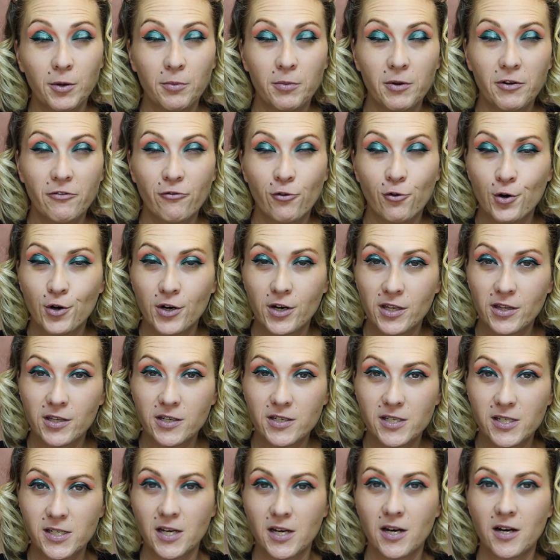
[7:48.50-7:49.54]
be 40
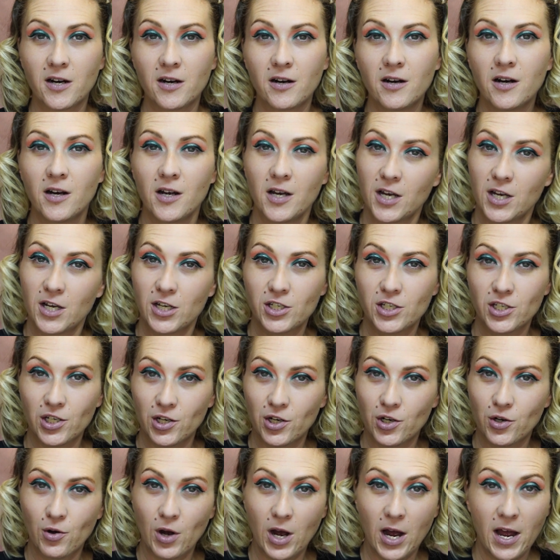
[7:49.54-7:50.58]
this year.
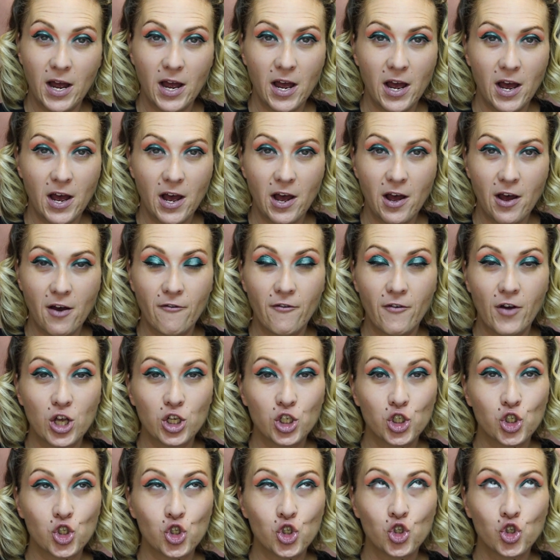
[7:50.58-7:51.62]
So I have
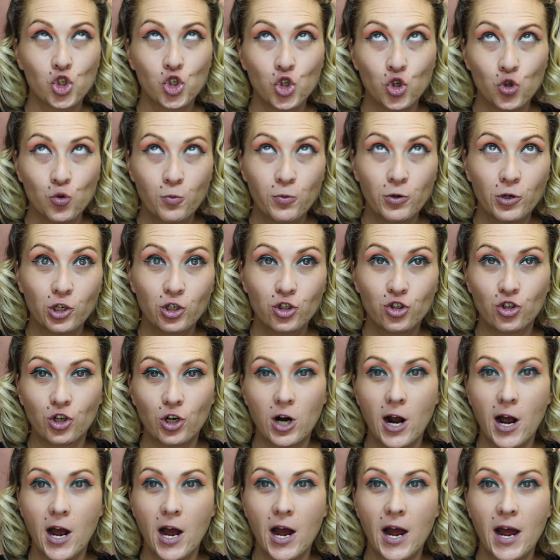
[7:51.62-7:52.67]
super
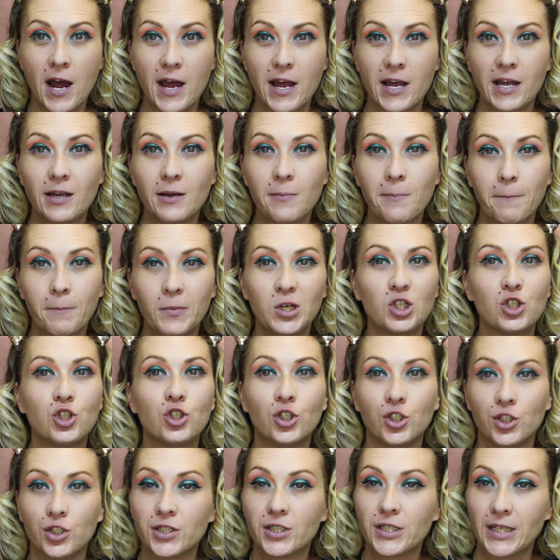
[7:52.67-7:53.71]
dry,
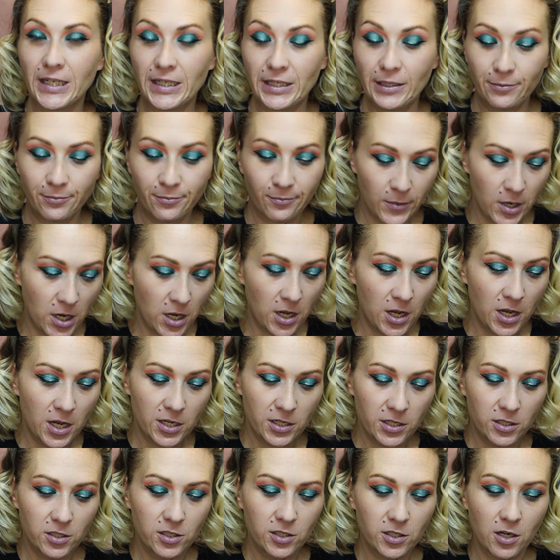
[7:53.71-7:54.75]
mature skin.
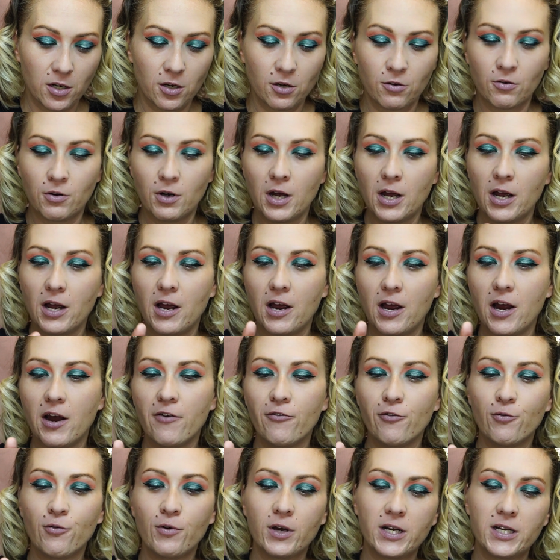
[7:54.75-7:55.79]
So
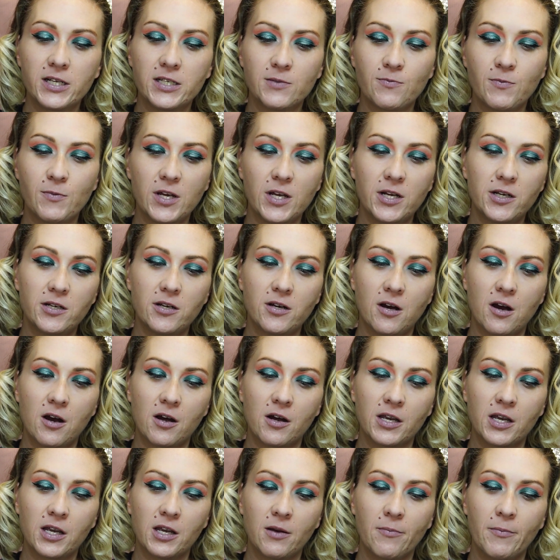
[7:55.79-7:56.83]
everyone has been
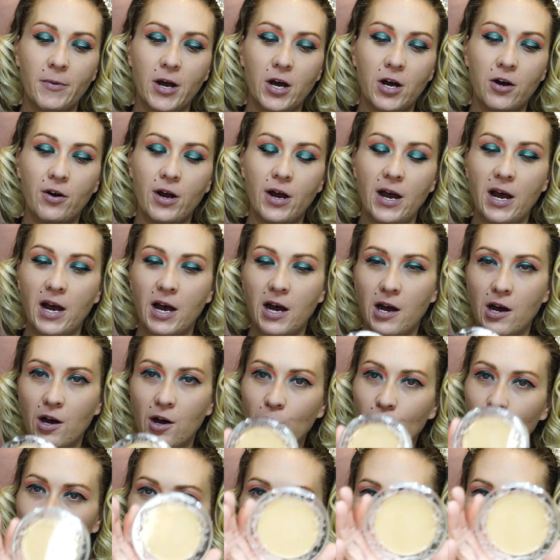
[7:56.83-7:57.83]
talking about how